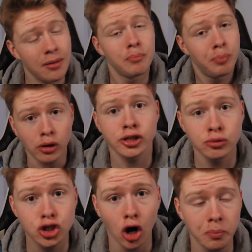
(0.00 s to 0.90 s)
bottle
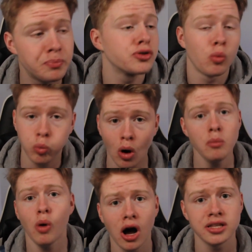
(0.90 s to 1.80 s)
jobs, one
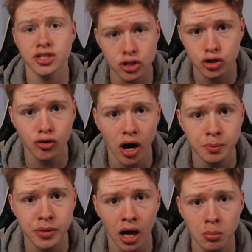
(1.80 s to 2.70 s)
word to describe
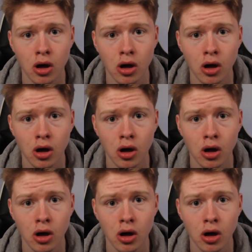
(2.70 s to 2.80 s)
them.